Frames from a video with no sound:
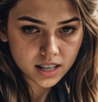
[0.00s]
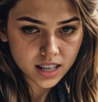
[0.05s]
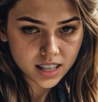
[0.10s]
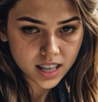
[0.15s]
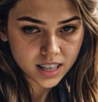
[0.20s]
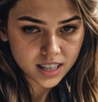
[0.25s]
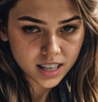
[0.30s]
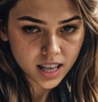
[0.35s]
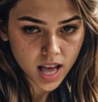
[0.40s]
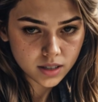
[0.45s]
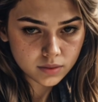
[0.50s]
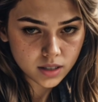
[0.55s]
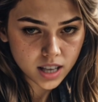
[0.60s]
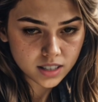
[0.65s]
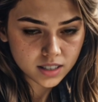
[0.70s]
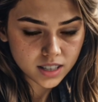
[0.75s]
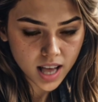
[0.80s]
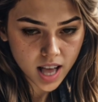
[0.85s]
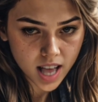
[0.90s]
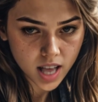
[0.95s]
He came
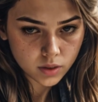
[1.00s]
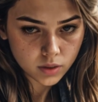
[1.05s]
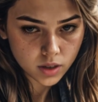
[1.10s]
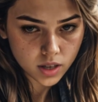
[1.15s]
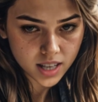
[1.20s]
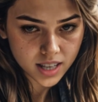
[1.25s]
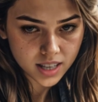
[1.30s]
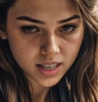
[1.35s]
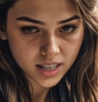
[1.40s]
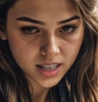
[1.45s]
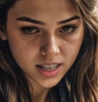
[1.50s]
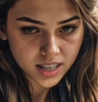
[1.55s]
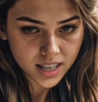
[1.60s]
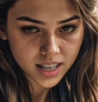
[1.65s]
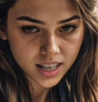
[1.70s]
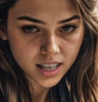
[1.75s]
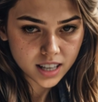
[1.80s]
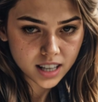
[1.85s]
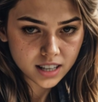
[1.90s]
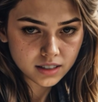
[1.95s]
out to help me.
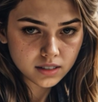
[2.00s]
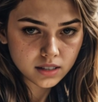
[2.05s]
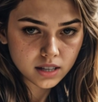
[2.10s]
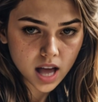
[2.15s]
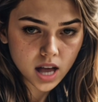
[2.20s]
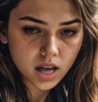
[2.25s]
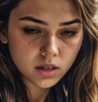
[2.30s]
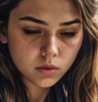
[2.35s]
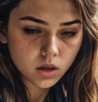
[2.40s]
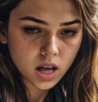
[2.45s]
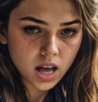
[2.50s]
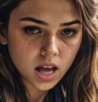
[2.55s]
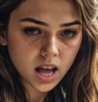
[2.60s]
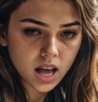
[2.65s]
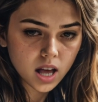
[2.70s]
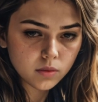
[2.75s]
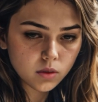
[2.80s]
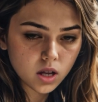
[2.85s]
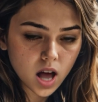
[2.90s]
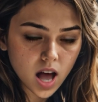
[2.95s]
He even held my
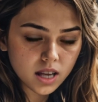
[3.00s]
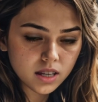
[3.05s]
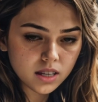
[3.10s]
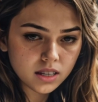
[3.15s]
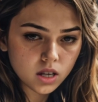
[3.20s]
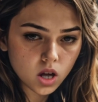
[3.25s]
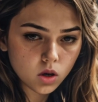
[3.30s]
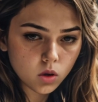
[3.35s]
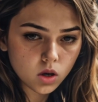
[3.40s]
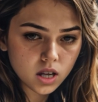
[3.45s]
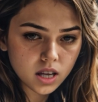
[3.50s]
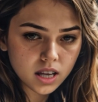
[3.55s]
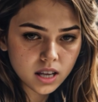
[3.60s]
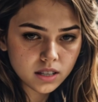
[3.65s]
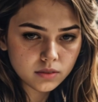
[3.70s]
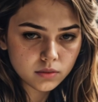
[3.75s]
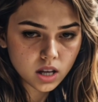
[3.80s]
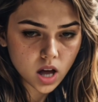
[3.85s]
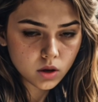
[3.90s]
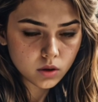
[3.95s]
hair back so I wouldn't
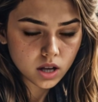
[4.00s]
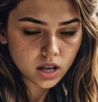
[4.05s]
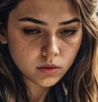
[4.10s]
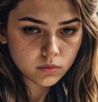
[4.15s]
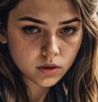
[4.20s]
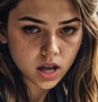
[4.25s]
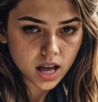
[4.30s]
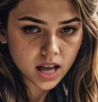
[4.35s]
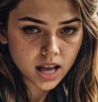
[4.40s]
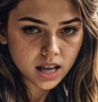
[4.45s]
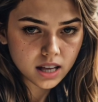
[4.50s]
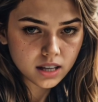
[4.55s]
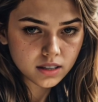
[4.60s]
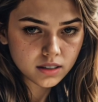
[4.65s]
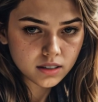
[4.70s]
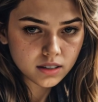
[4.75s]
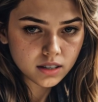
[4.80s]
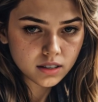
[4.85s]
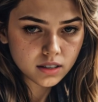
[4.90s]
get vomit in my hair.